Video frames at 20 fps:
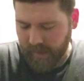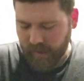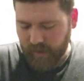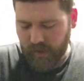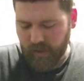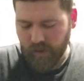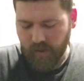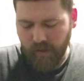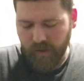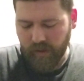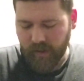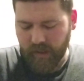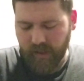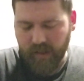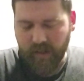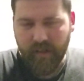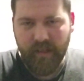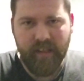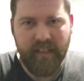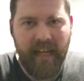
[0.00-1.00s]

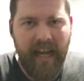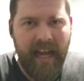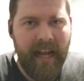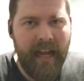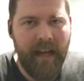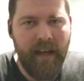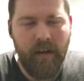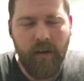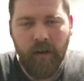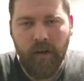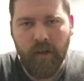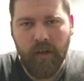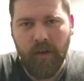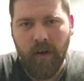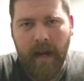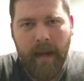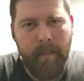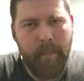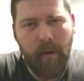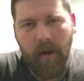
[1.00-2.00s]
your dad or
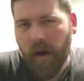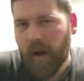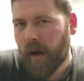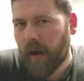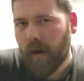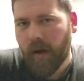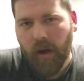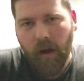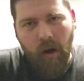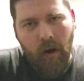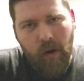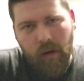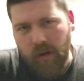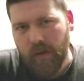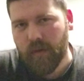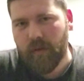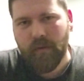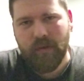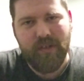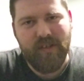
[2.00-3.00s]
grandpa,
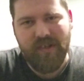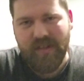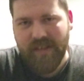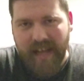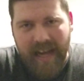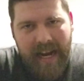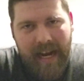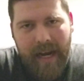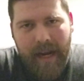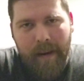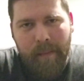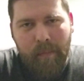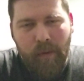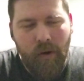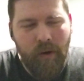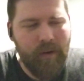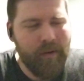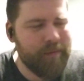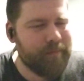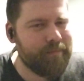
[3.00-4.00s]
Uncle Sam,
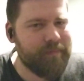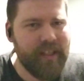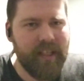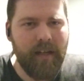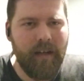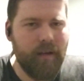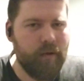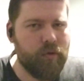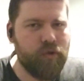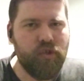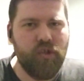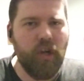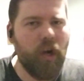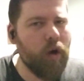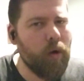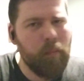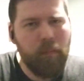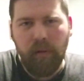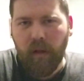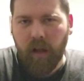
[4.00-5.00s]
or, you know,
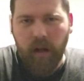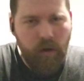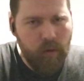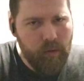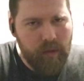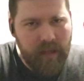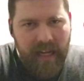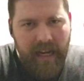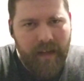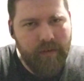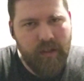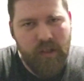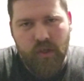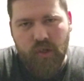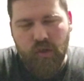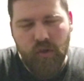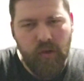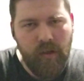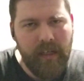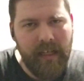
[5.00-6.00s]
Joe Blow down the
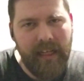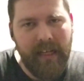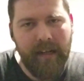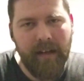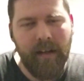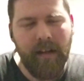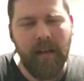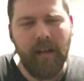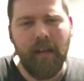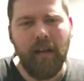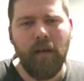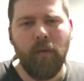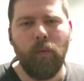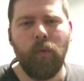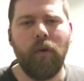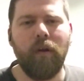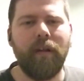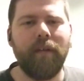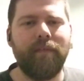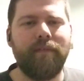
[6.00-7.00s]
street
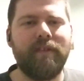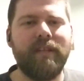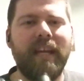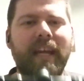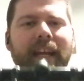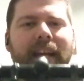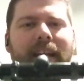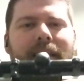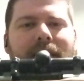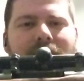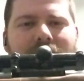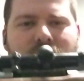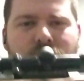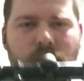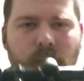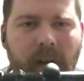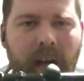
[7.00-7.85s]
would have taken this